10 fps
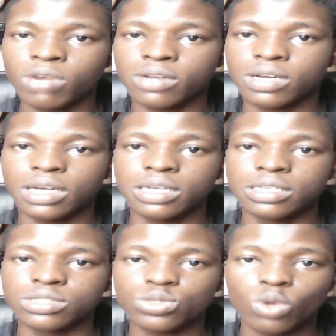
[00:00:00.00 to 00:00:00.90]
you can
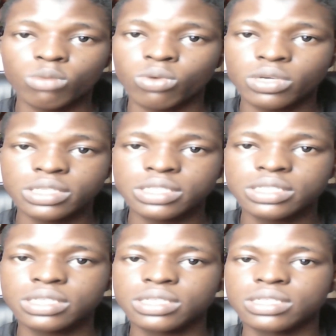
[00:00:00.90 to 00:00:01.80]
install plugin,
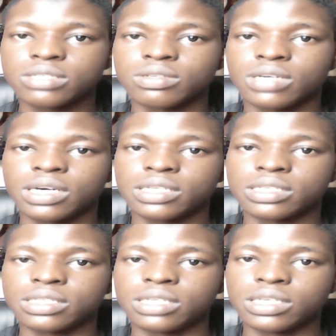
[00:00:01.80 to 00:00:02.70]
you
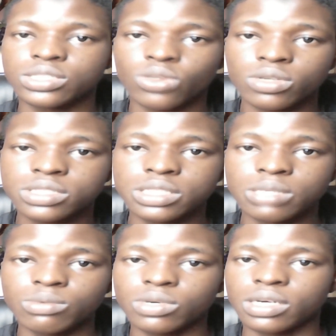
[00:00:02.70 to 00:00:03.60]
can install theme,
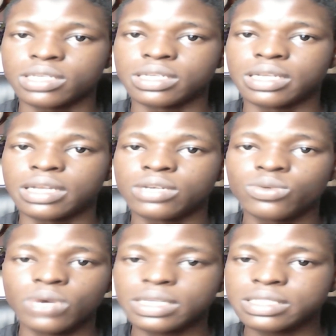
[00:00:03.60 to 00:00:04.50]
you can do
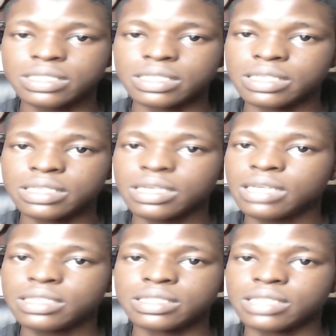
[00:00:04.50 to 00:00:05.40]
anything, any
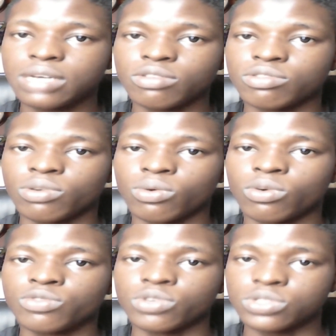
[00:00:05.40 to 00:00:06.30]
design of
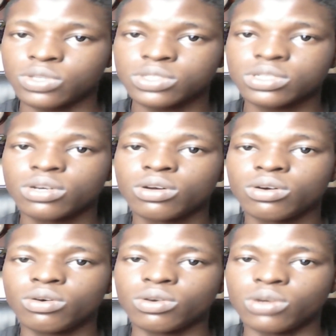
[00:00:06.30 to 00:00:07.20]
your choice
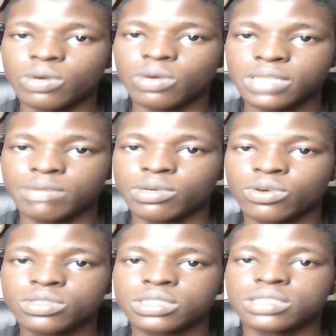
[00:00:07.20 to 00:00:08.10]
on your website,
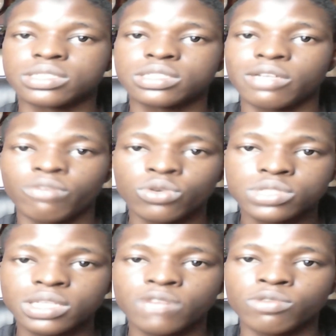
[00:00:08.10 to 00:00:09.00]
because it is
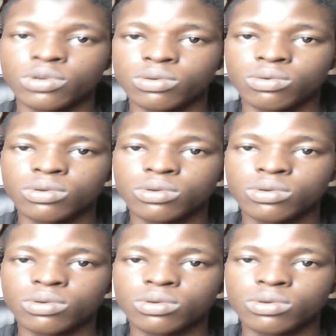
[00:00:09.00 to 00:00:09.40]
self-hosted for you.